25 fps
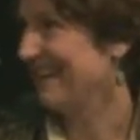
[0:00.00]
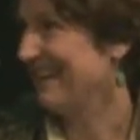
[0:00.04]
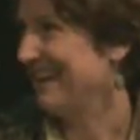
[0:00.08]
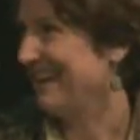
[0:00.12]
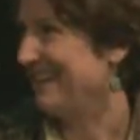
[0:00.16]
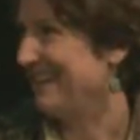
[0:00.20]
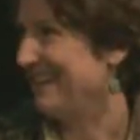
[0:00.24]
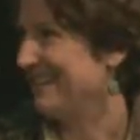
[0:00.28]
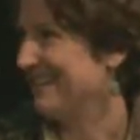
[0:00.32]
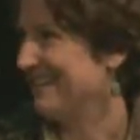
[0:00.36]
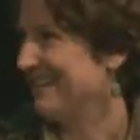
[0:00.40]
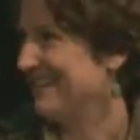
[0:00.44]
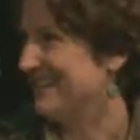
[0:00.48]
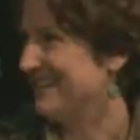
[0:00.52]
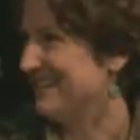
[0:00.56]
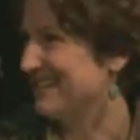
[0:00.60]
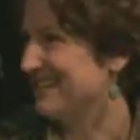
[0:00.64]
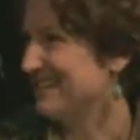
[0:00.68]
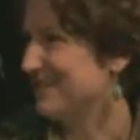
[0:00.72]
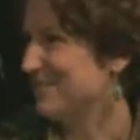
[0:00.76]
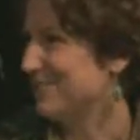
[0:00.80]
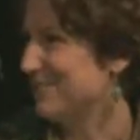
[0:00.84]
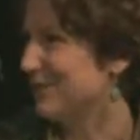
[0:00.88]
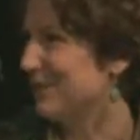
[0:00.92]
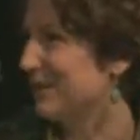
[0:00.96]
And
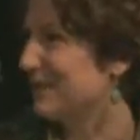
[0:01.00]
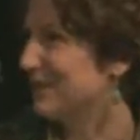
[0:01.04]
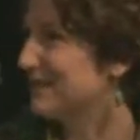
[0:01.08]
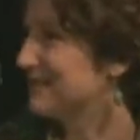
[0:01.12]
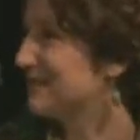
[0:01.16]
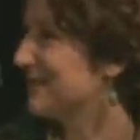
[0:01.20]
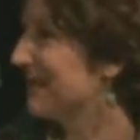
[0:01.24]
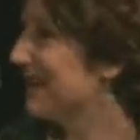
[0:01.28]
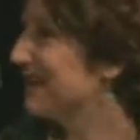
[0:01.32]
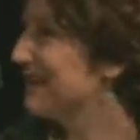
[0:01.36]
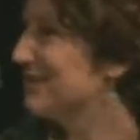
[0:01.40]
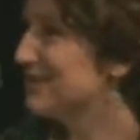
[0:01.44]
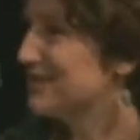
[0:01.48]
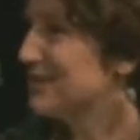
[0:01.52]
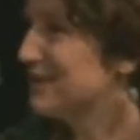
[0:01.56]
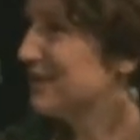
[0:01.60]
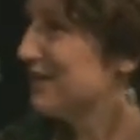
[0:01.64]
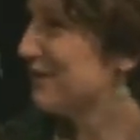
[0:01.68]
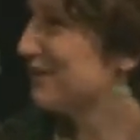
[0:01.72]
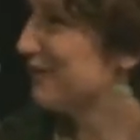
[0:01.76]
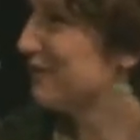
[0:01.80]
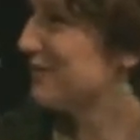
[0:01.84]
I'm really excited to hear from